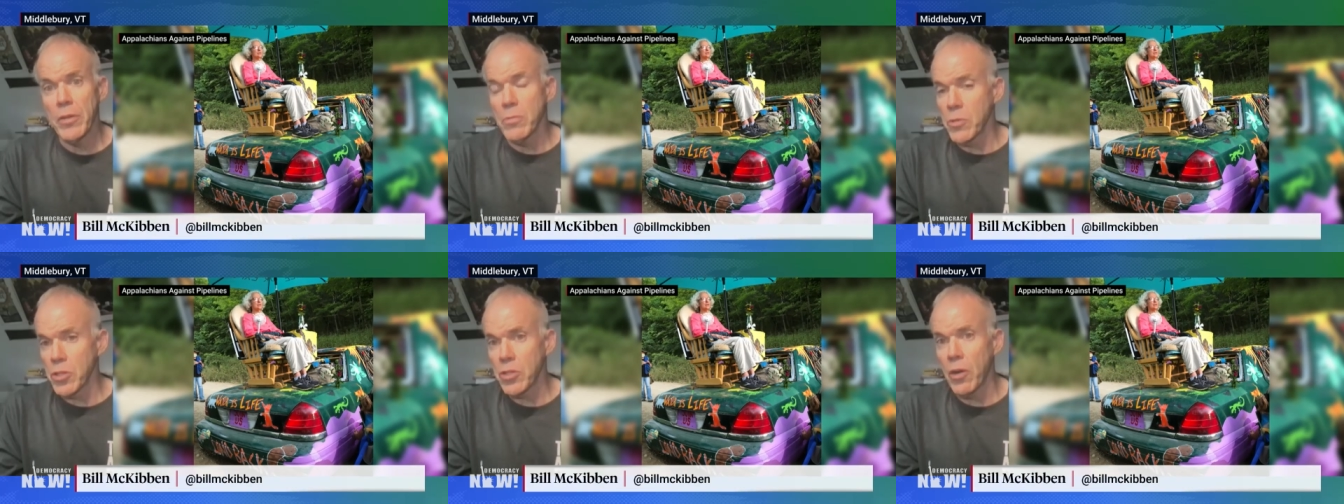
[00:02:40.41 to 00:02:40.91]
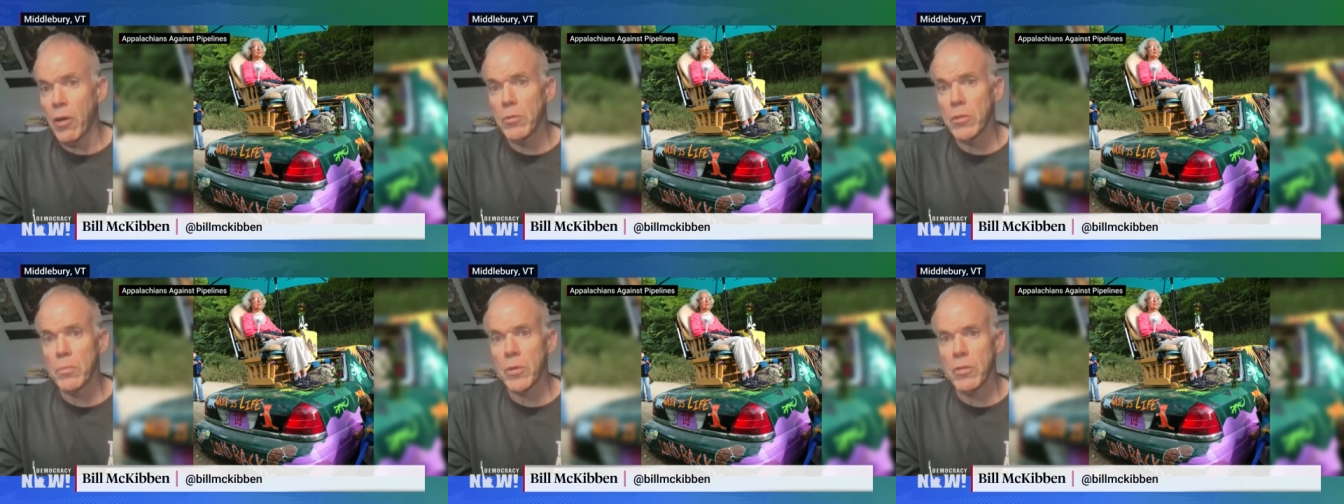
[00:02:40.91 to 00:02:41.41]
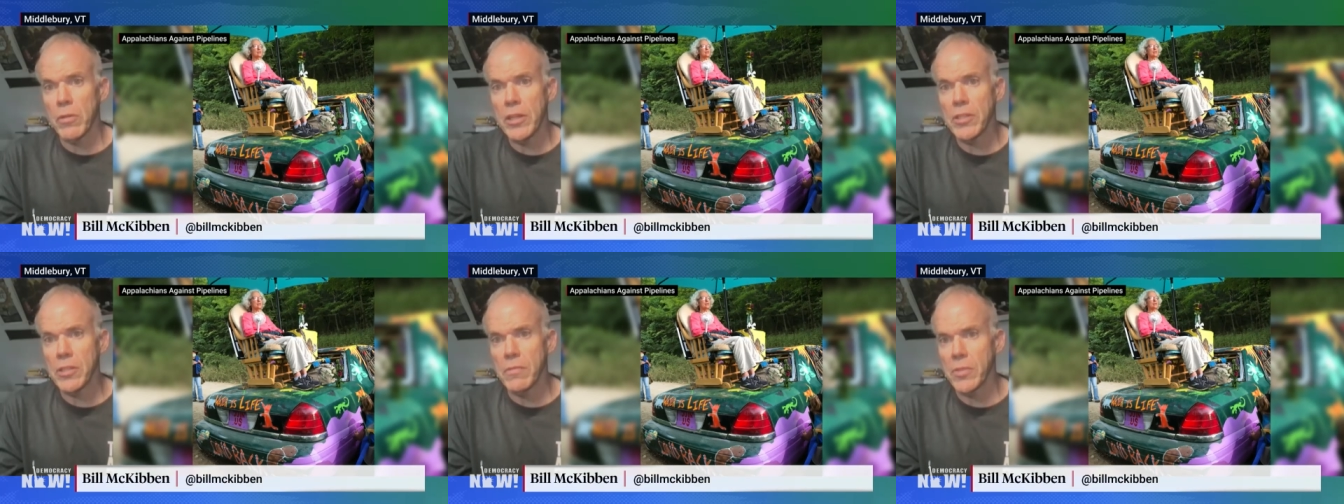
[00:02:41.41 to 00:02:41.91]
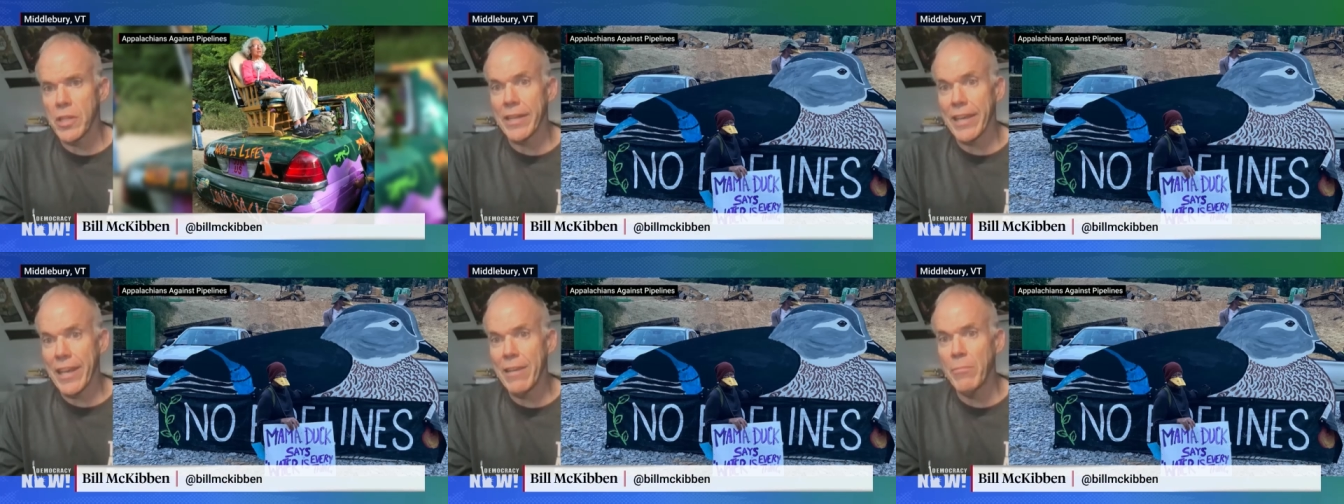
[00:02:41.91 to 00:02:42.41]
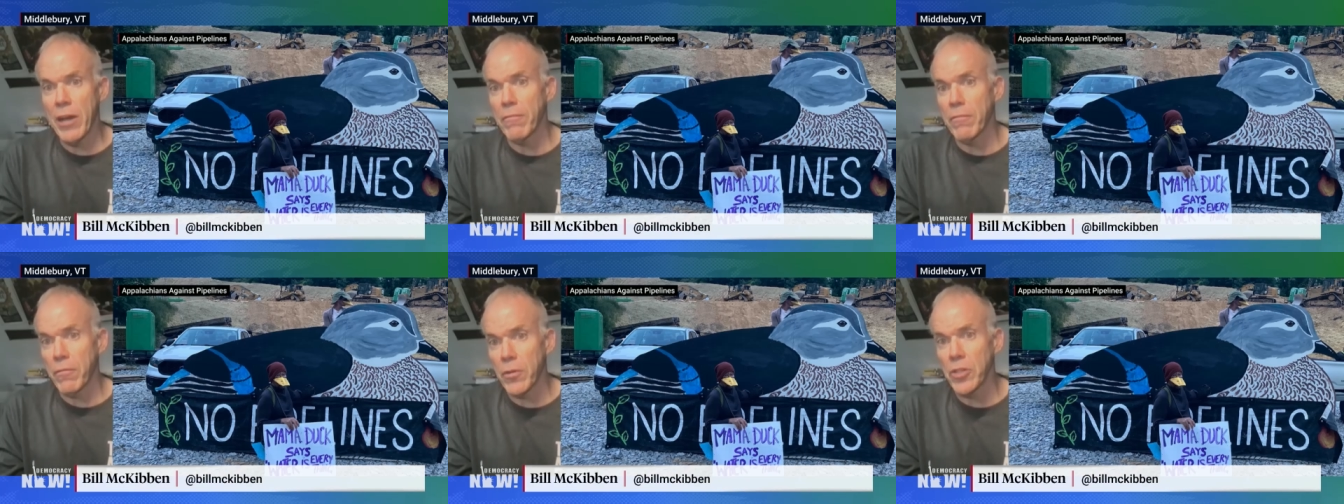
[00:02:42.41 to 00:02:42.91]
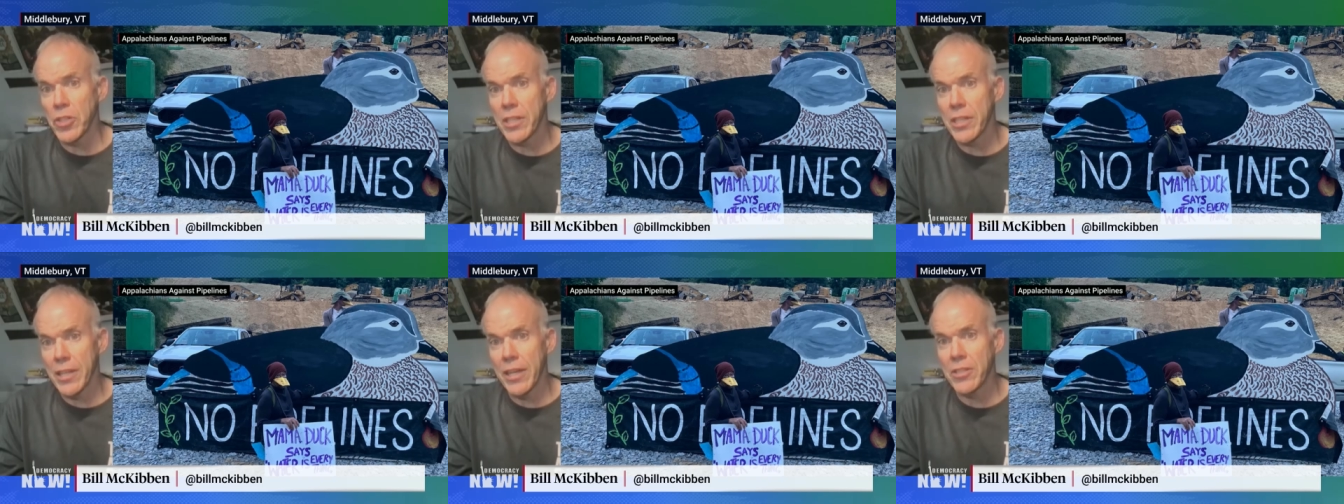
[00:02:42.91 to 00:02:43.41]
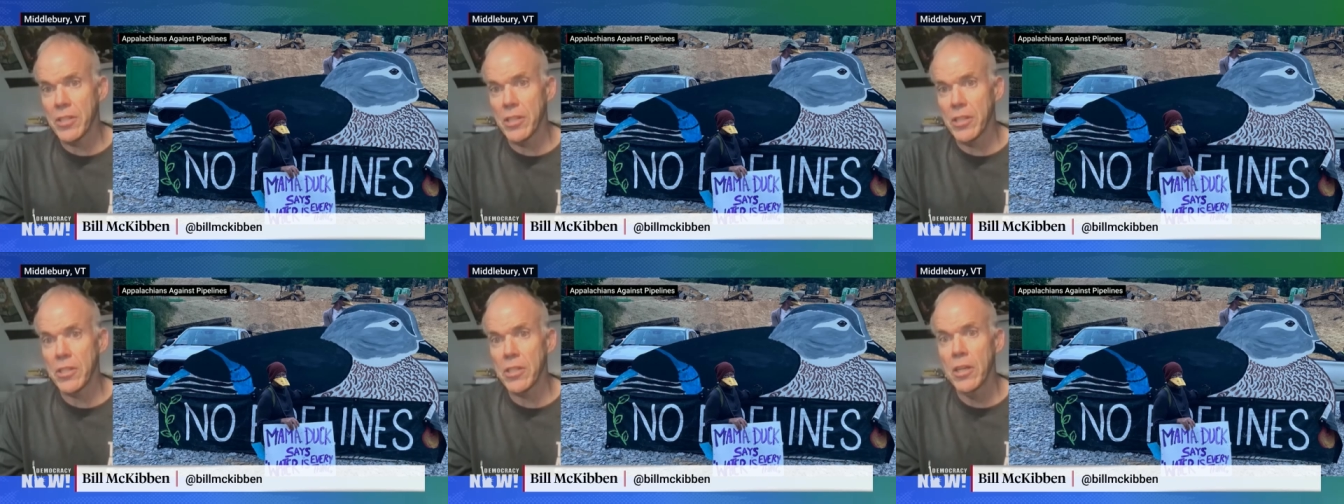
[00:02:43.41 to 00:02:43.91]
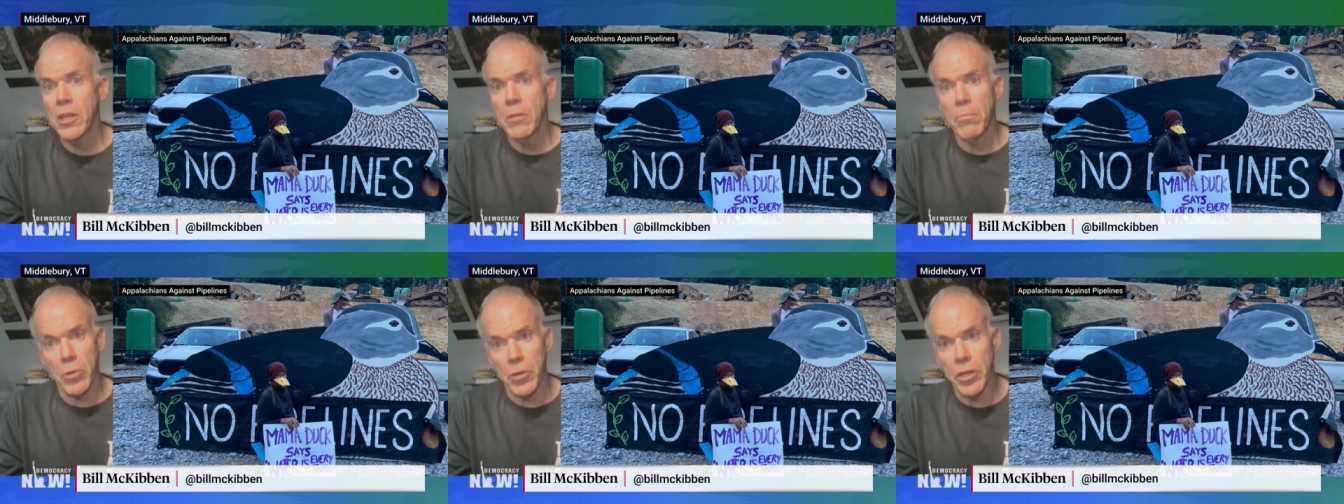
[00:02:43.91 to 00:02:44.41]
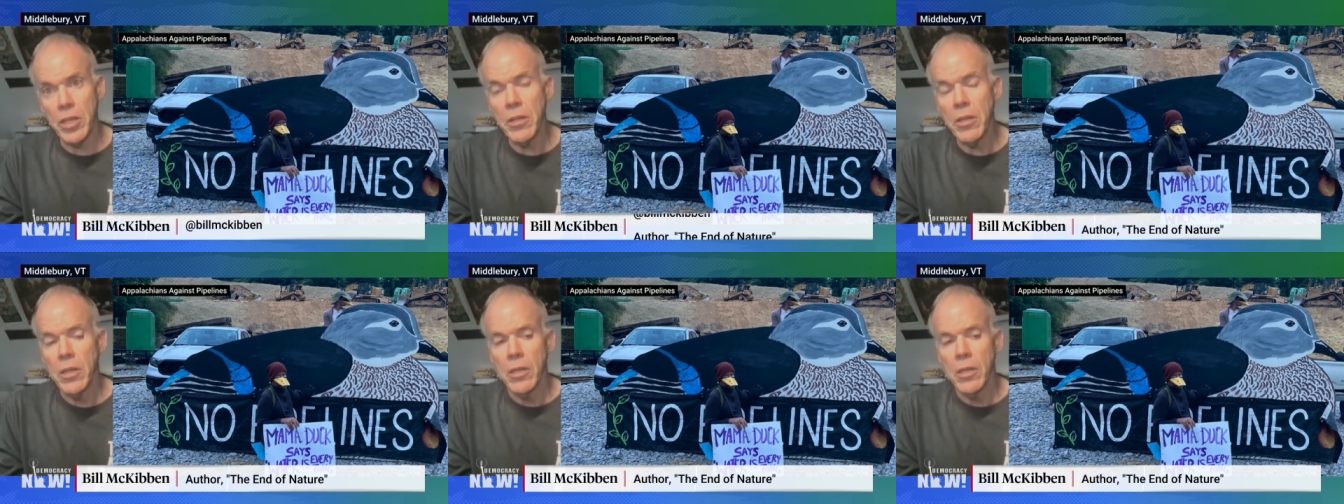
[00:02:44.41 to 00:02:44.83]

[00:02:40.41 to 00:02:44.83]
It was stalwart progressives that came out first against this. Bernie,